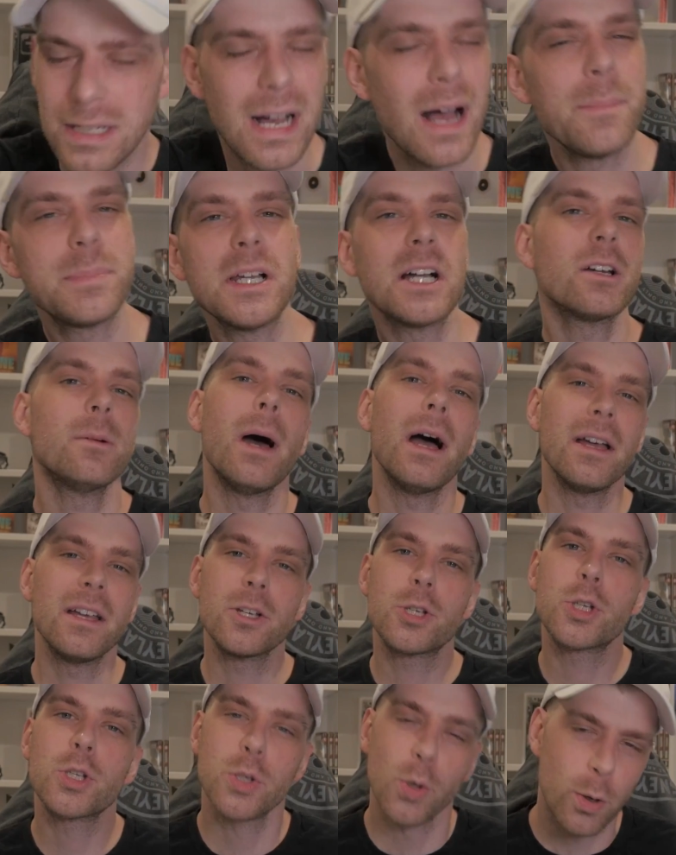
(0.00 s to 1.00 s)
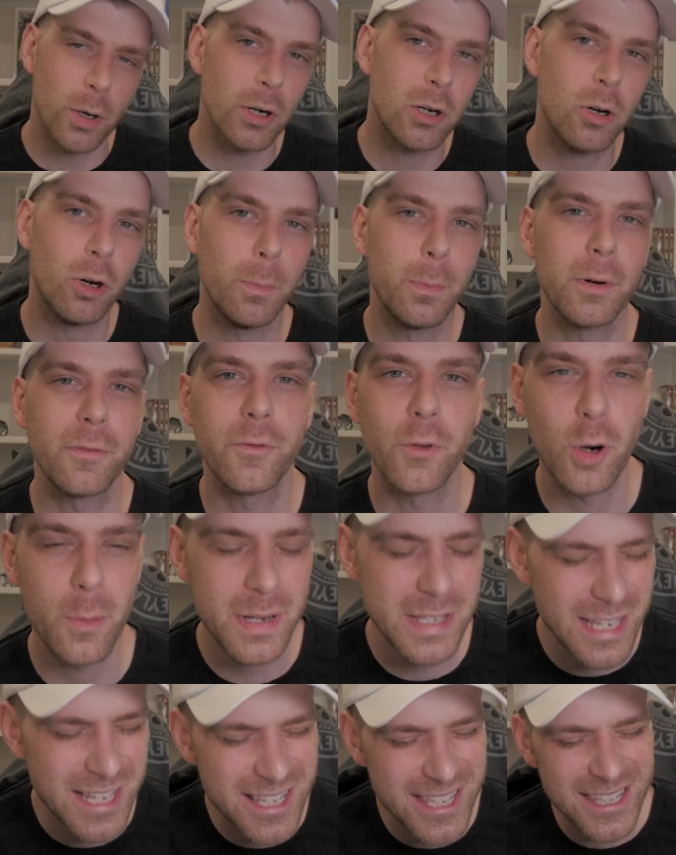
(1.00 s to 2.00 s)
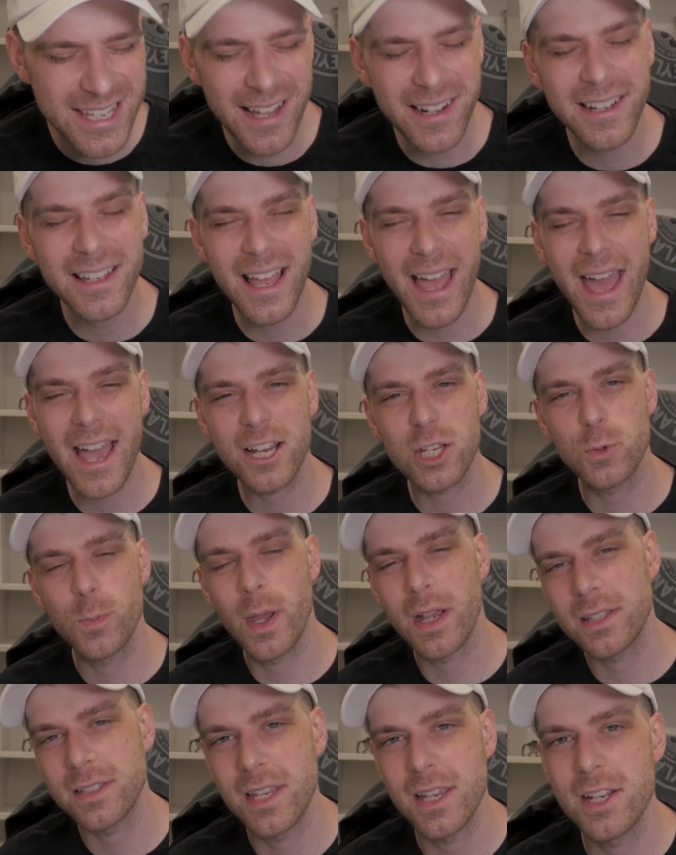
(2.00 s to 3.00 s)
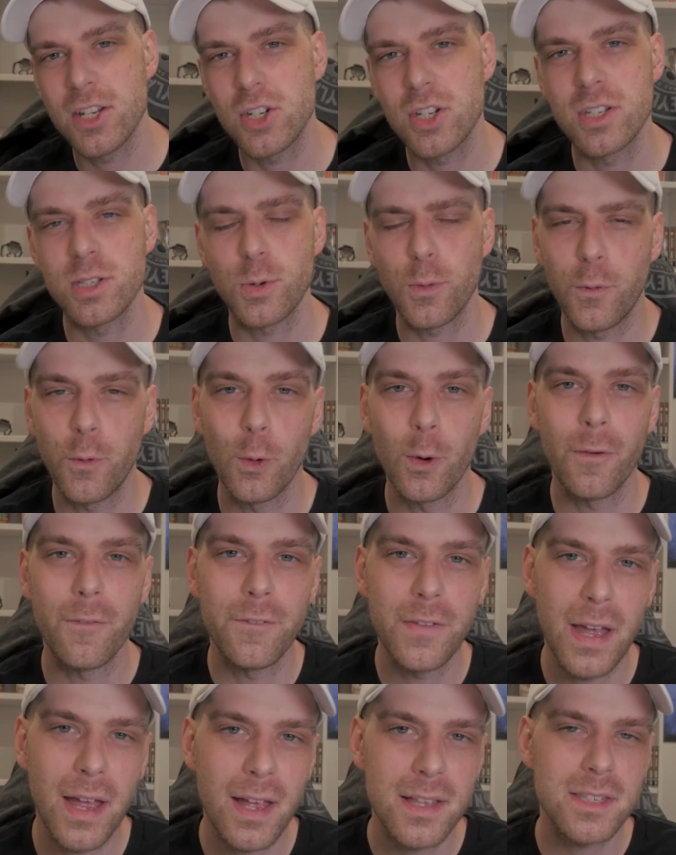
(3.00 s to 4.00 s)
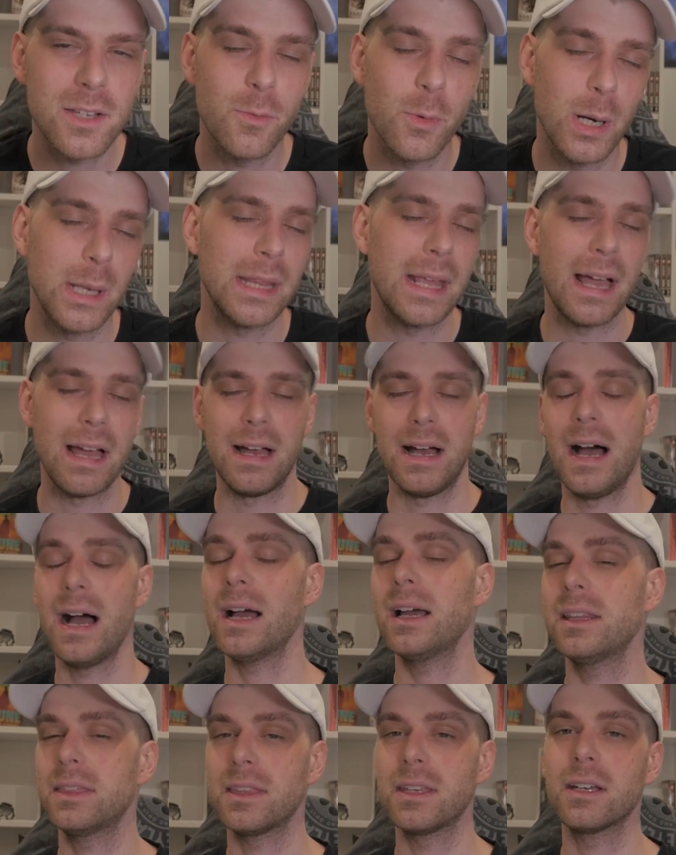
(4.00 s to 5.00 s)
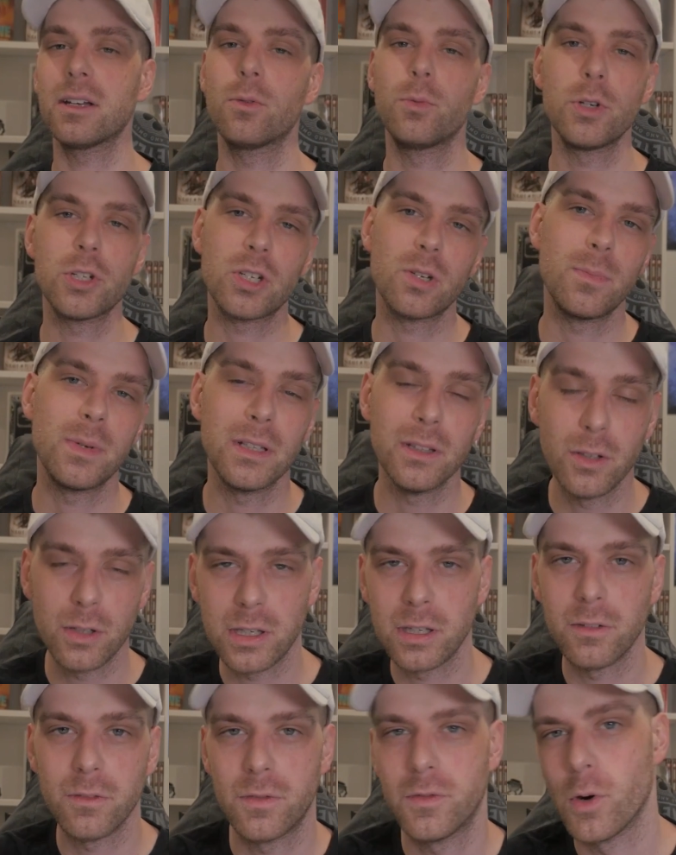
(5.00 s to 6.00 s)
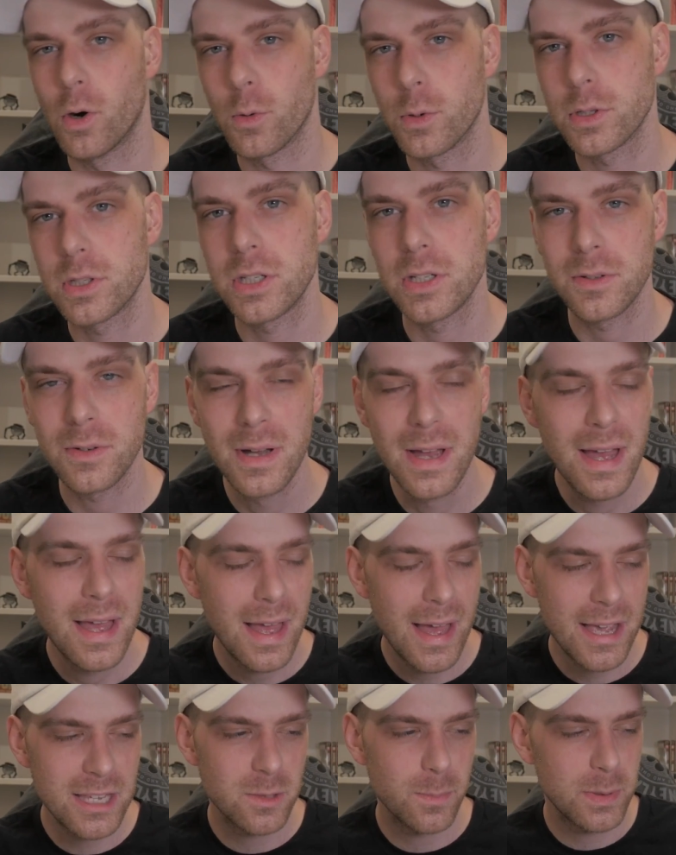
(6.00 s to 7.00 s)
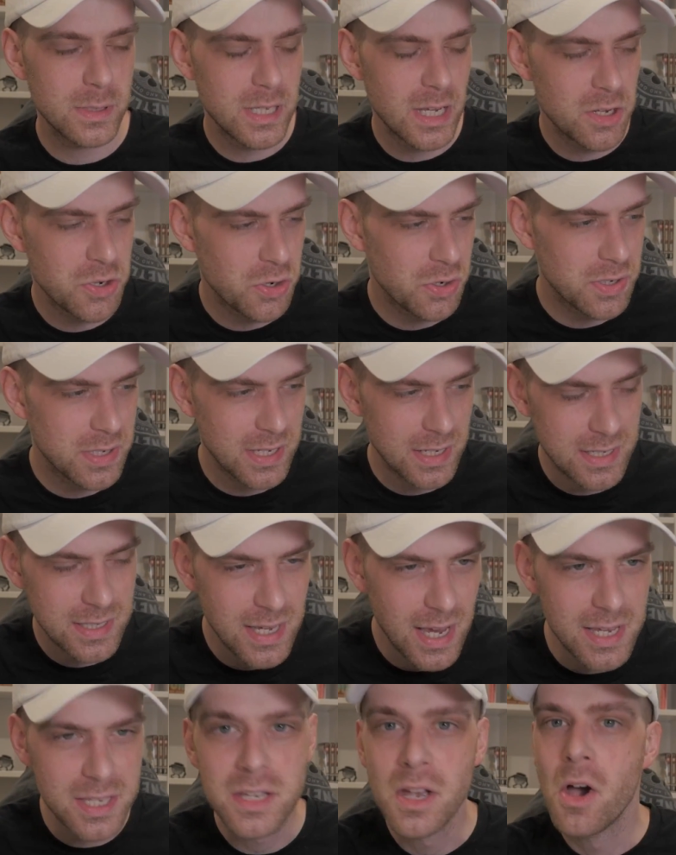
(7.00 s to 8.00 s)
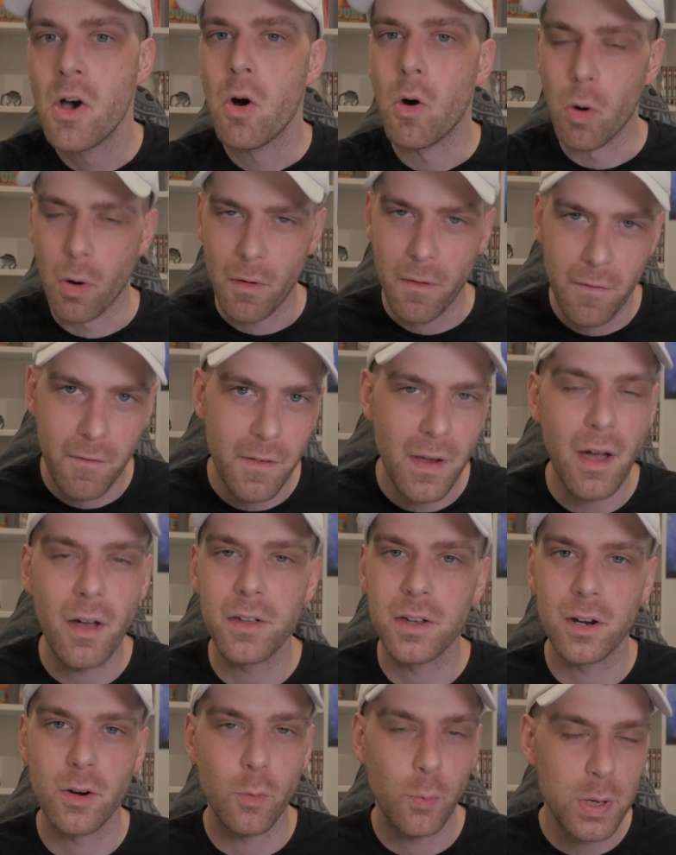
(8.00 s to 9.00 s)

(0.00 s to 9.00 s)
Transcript: I'm talking about historical performance and setting expectations for fans and what I think we should be looking forward to as a potential success or failure.